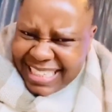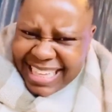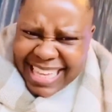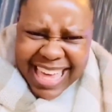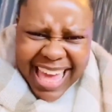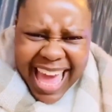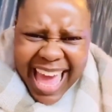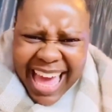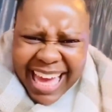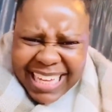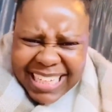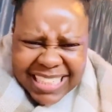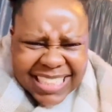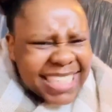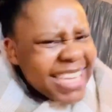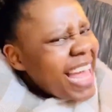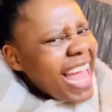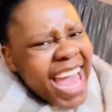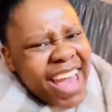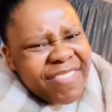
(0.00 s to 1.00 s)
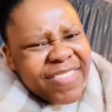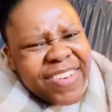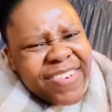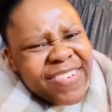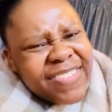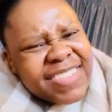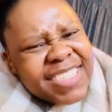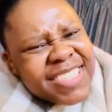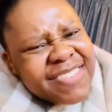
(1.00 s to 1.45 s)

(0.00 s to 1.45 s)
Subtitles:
Yeah, happy Women's